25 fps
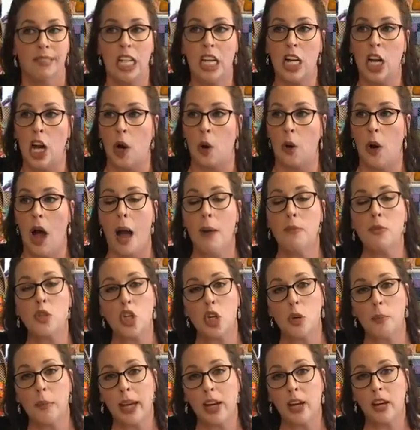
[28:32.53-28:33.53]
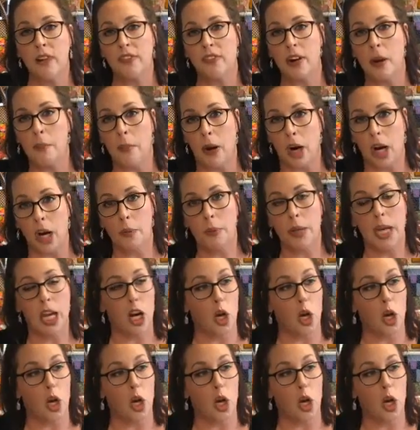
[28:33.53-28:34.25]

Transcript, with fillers: you know, I'm sure my good friend Barb